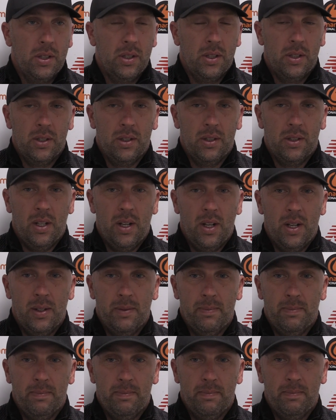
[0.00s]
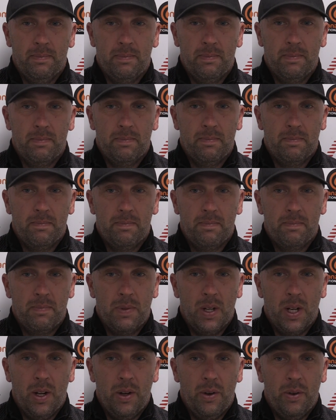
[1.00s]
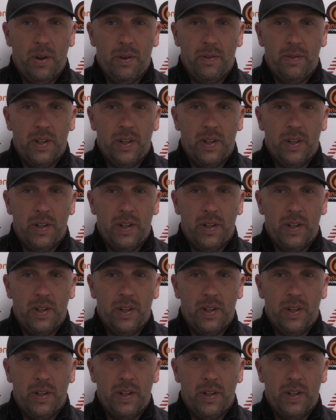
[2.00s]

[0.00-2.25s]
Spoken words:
and I